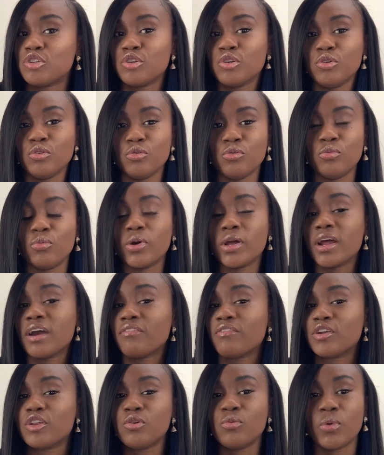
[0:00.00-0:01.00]
to
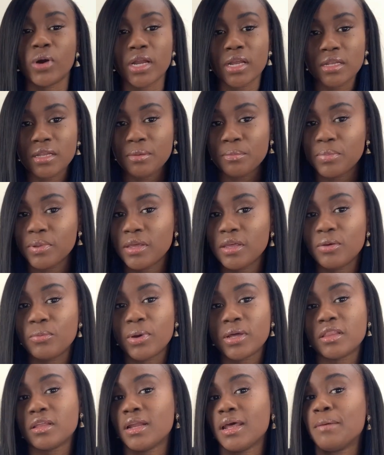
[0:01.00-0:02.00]
whatever you want it to be,
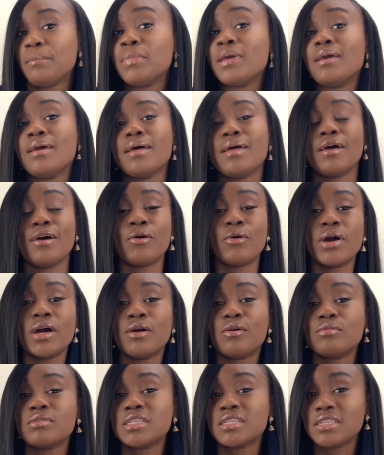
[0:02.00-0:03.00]
whether that be an
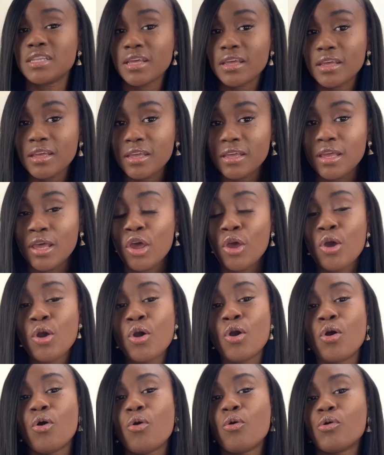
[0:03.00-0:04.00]
LLC
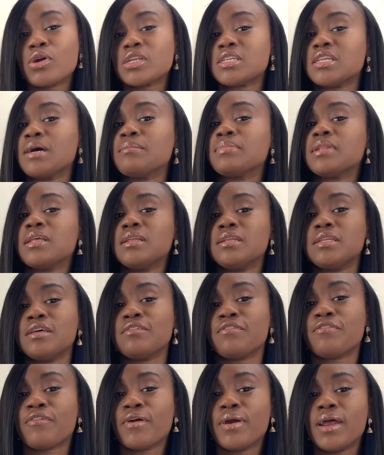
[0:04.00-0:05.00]
or something
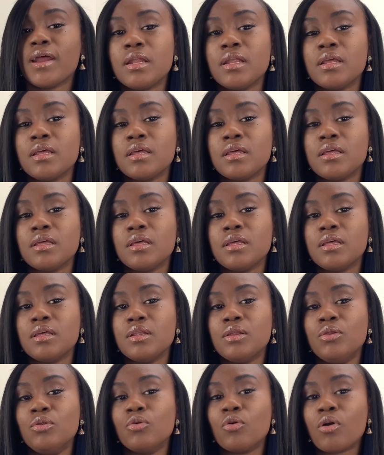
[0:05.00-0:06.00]
different.
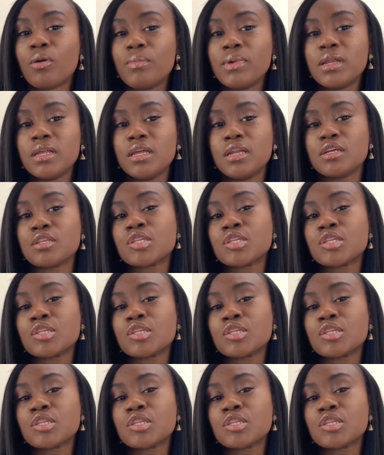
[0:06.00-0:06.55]
Normally, to